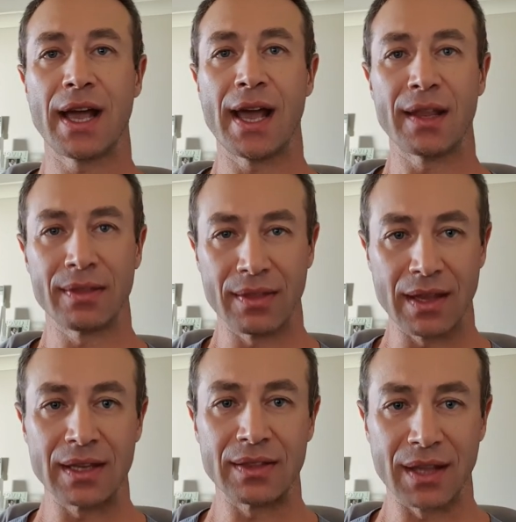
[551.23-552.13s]
and
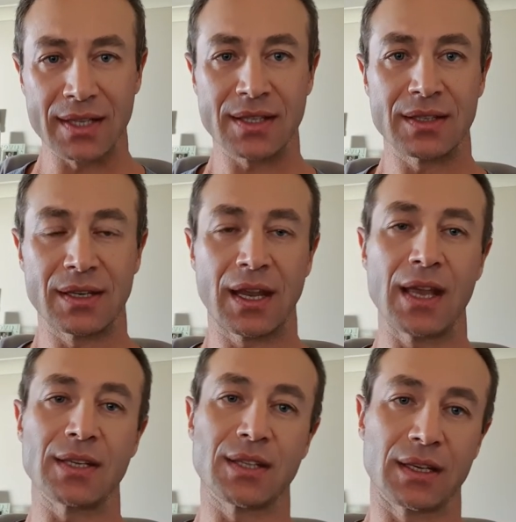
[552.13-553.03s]
it does
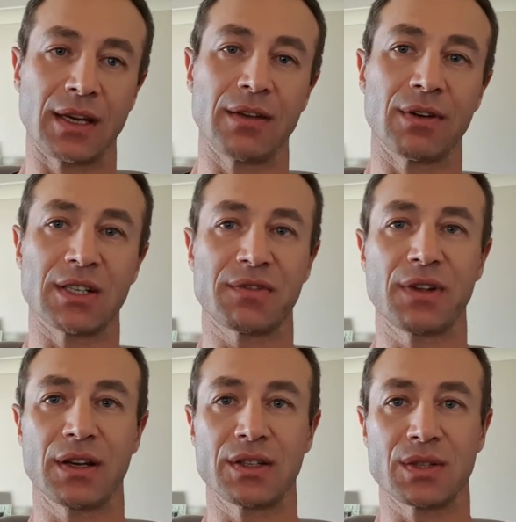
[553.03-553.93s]
indicate that liver is
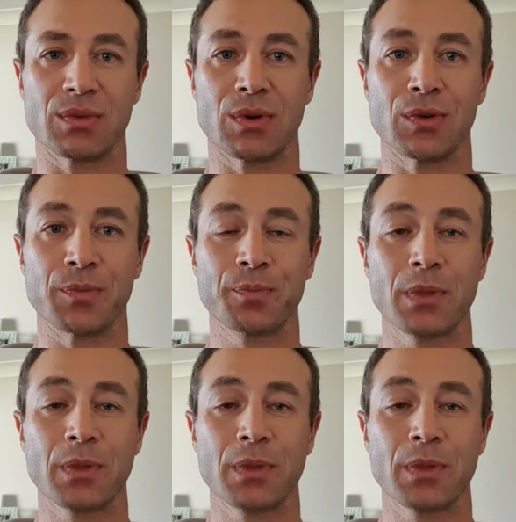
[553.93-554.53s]
failing as well.